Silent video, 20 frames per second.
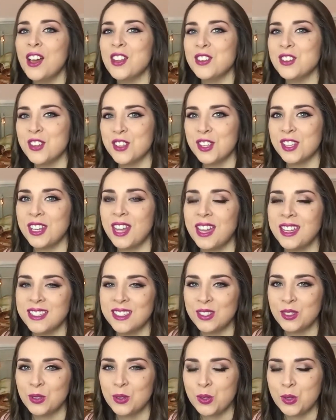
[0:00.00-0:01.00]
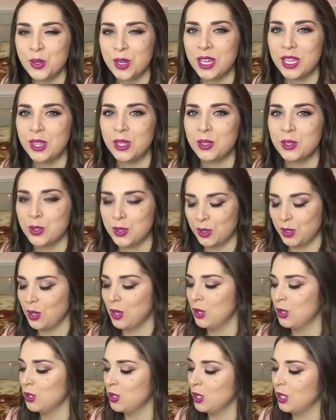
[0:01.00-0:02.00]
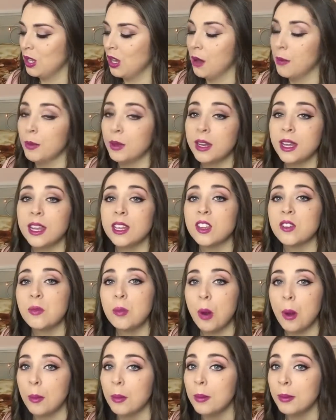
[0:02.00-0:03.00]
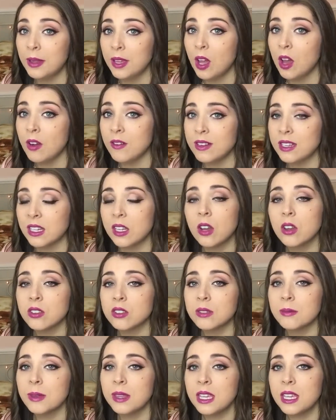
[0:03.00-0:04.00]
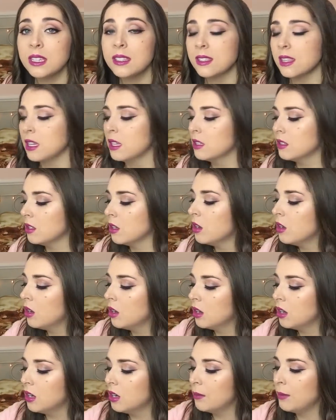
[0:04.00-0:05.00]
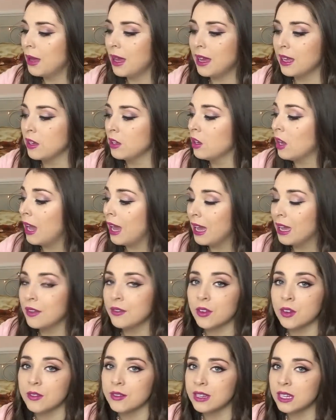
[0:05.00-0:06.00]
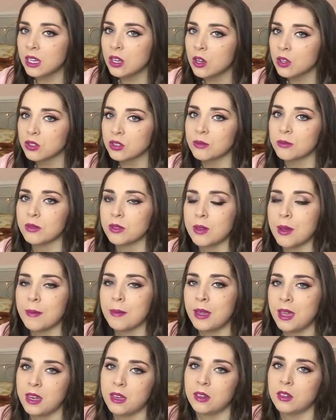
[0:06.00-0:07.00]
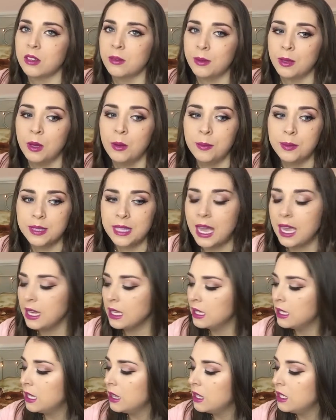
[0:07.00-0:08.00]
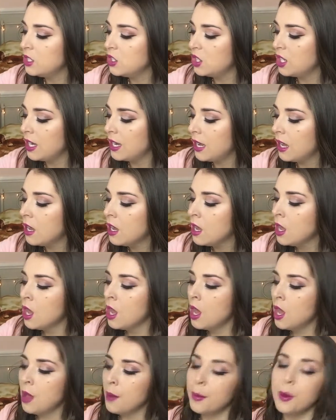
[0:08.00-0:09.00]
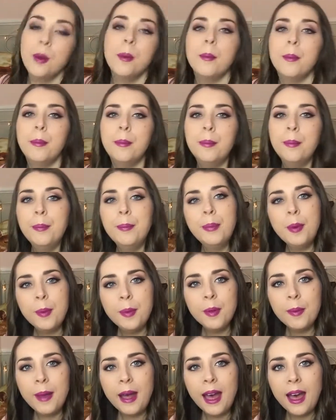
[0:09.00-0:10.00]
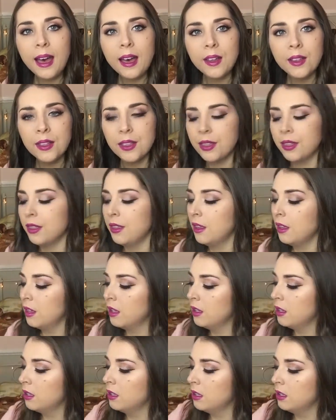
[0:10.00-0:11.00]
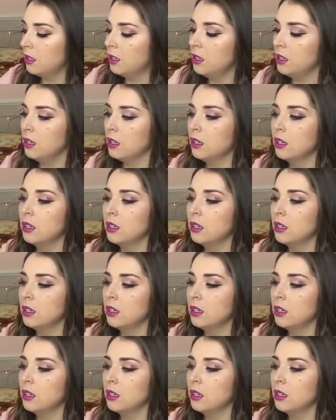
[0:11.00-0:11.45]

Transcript: Another nice little treat that doesn't cost a lot of money, and you've probably already got some of these things at home. I know I've already got some, so I'm kind of going to be upcycling this year. But bubble bath.